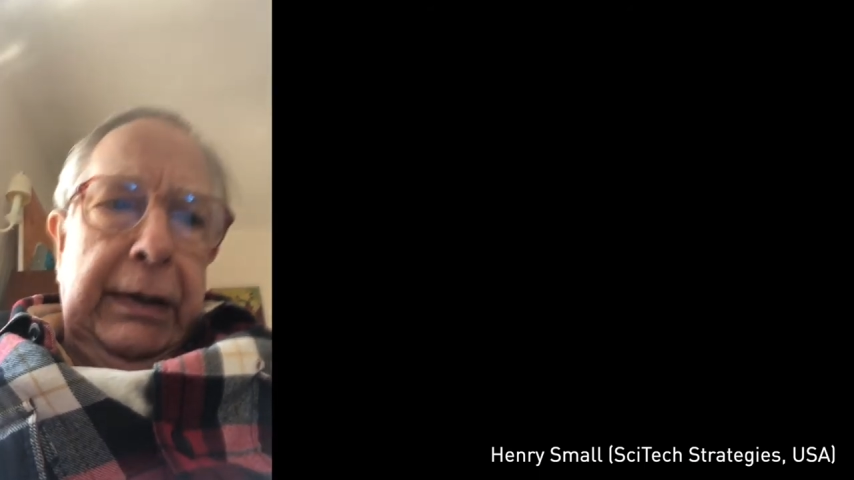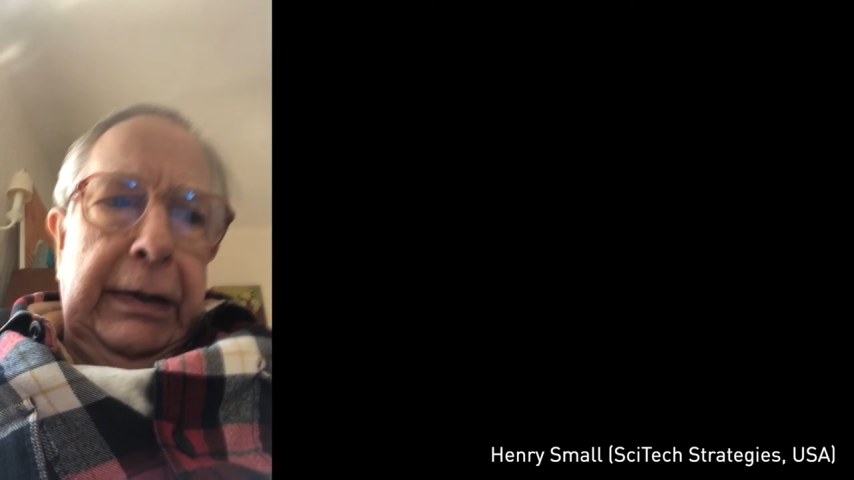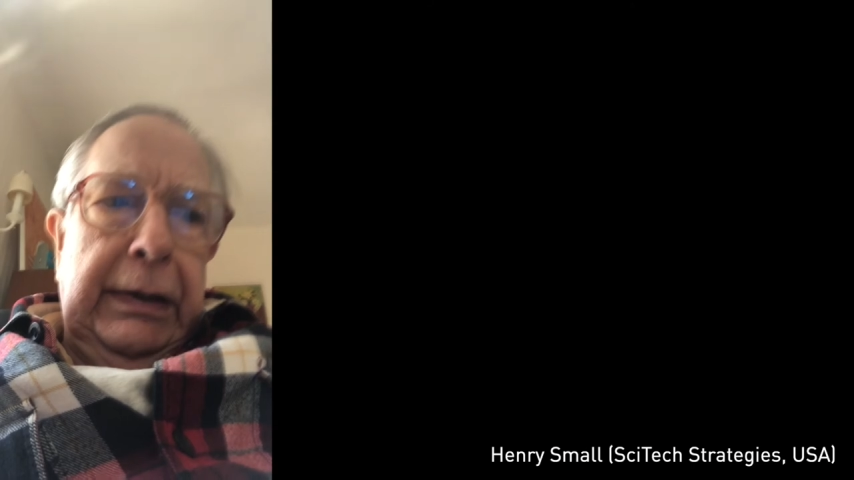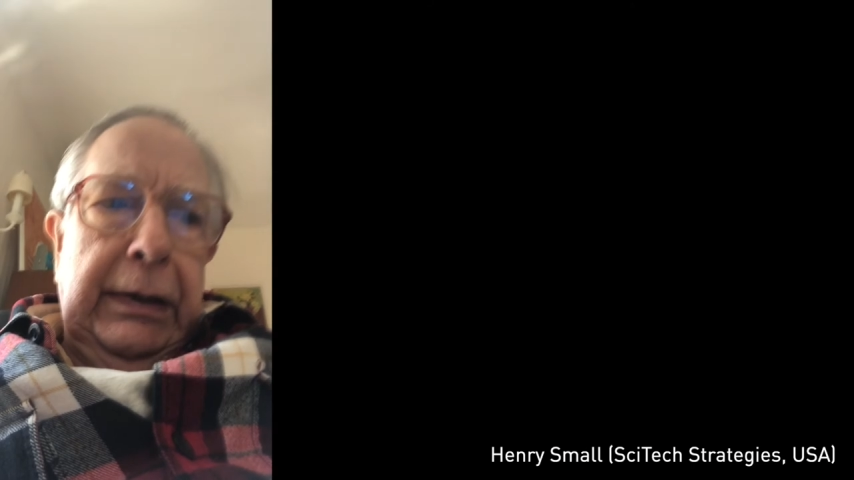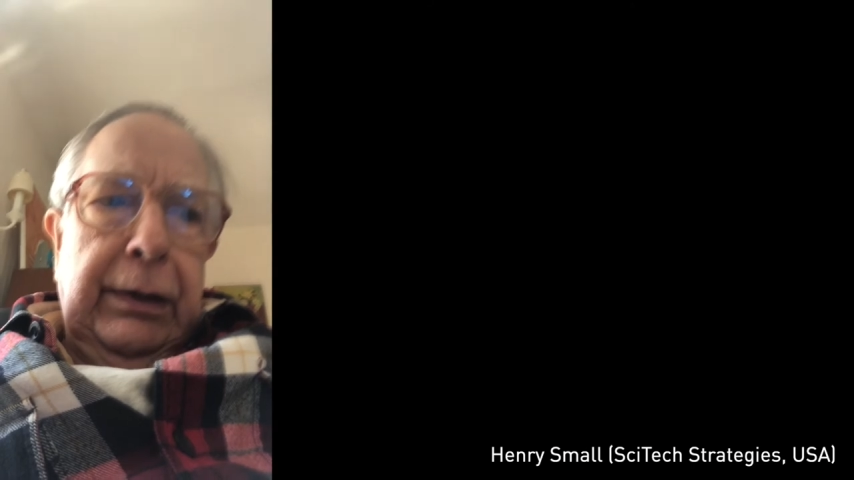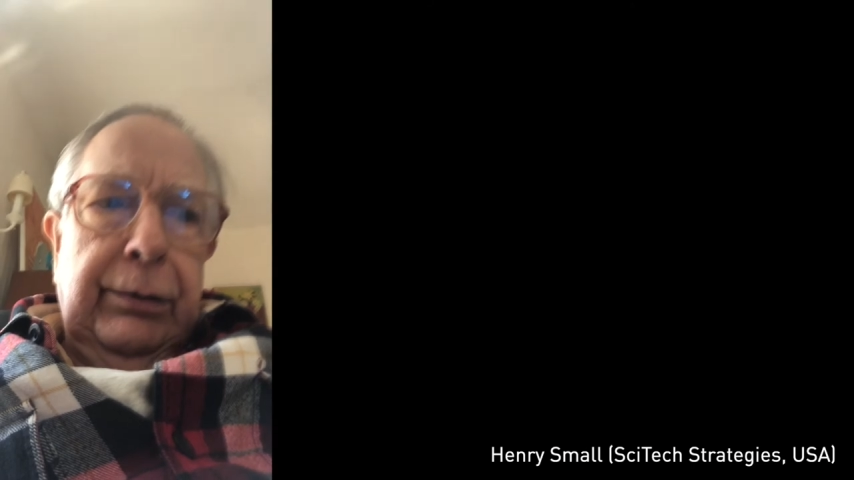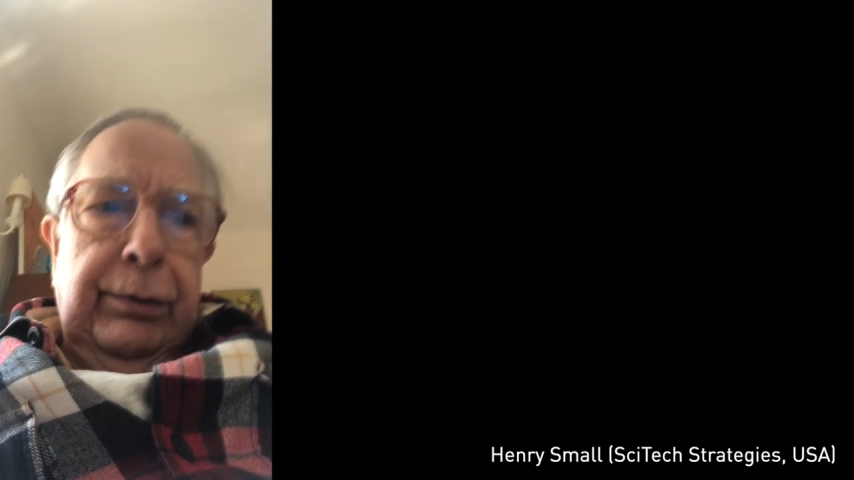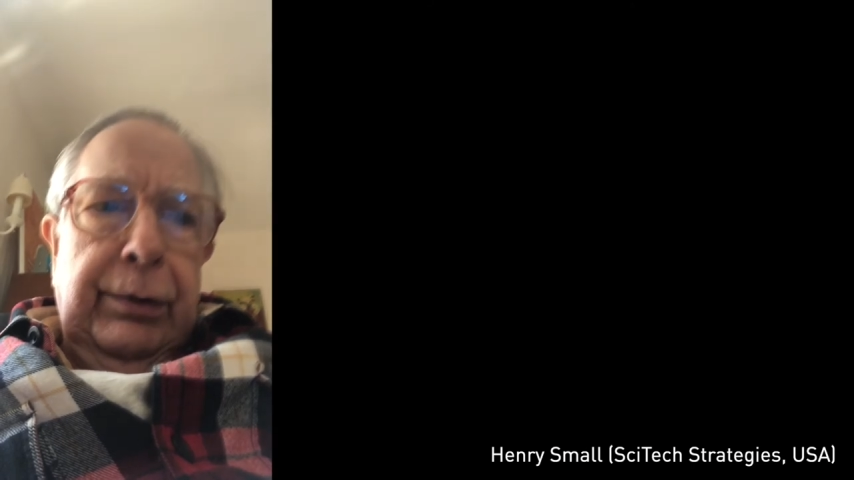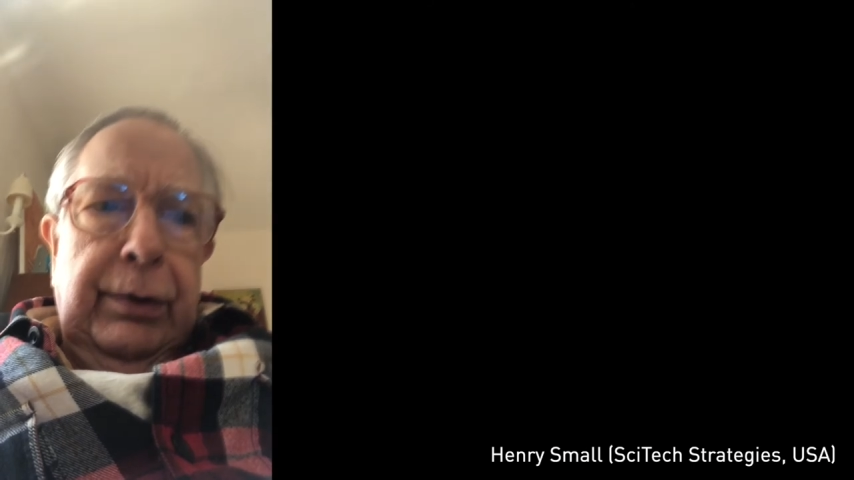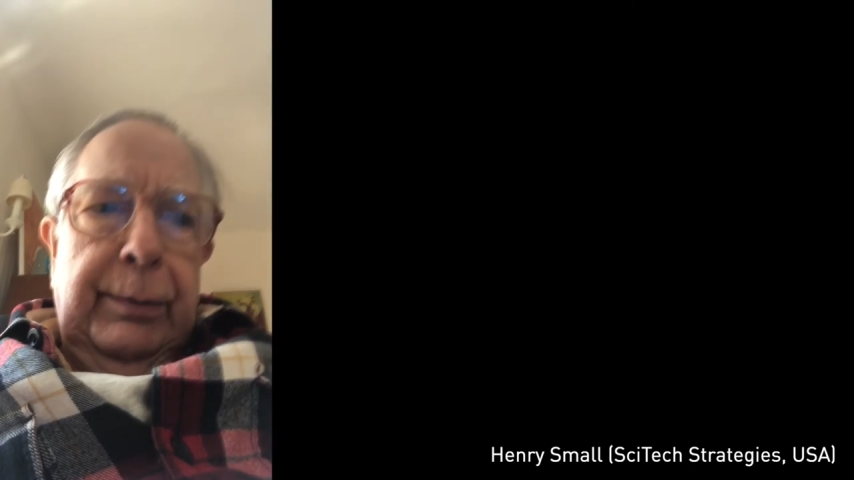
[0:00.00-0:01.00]
in our
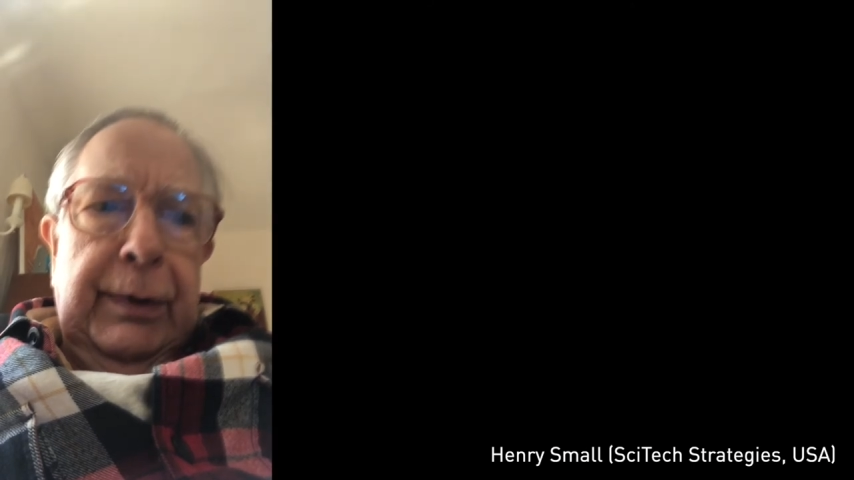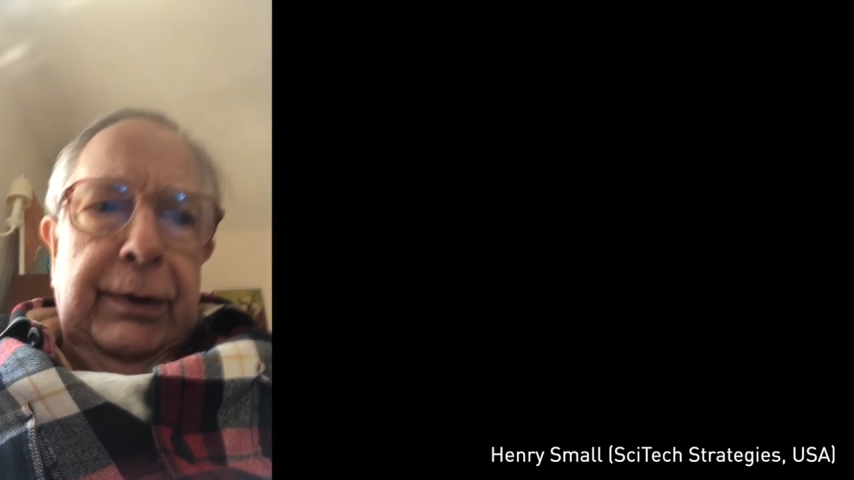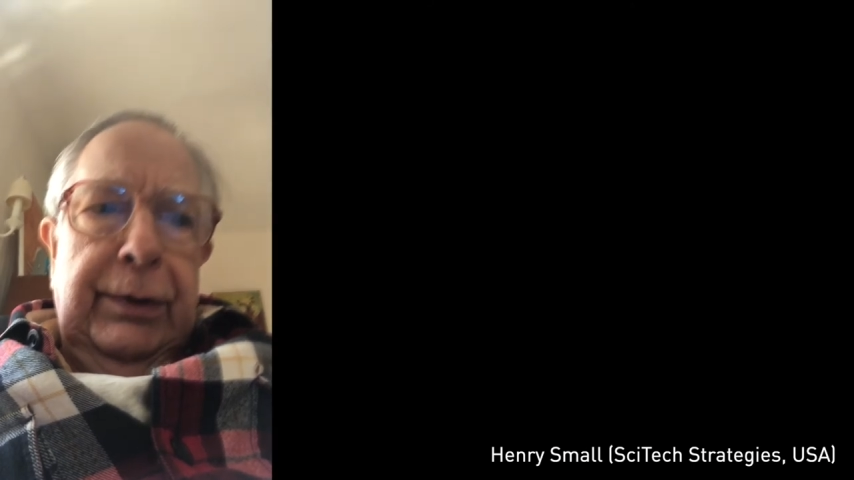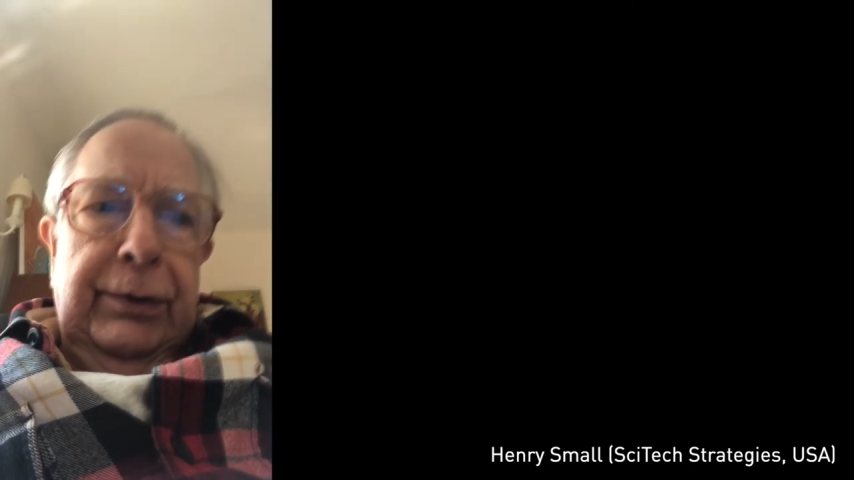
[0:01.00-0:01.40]
ability